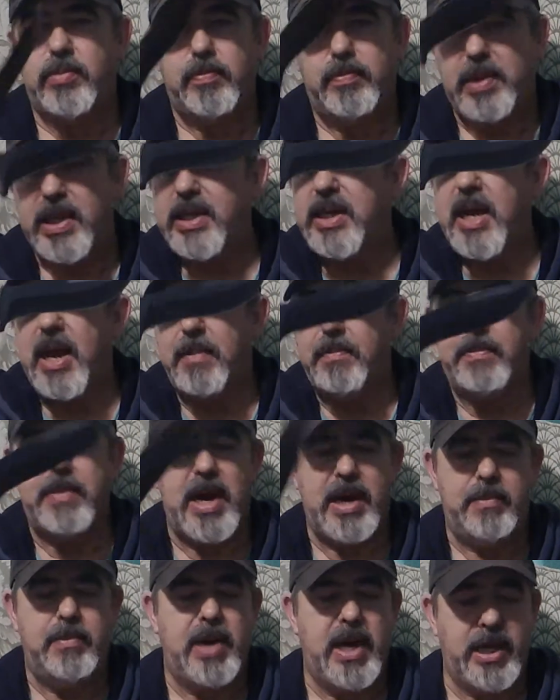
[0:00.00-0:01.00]
but not
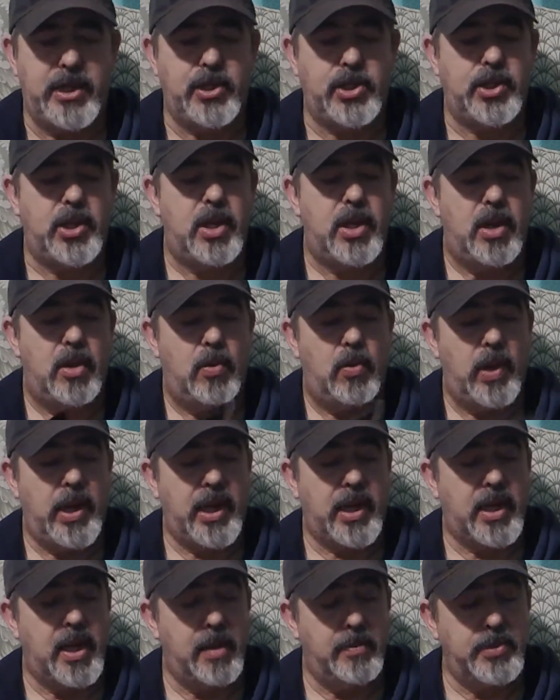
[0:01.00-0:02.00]
by much when
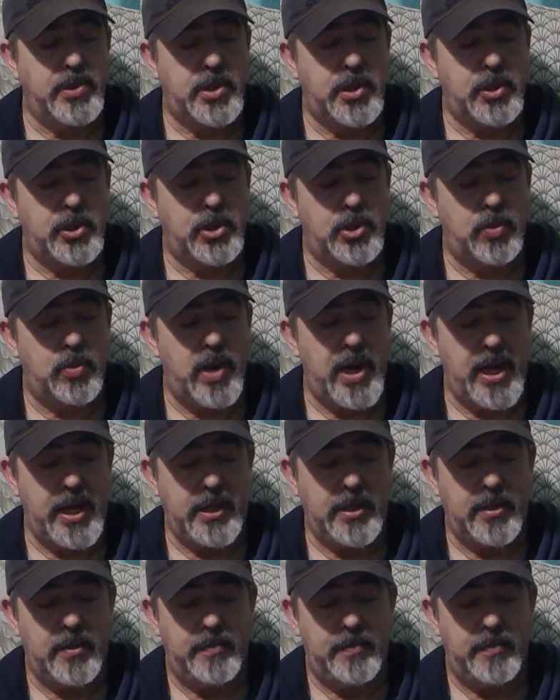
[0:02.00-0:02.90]
it comes to Schabard.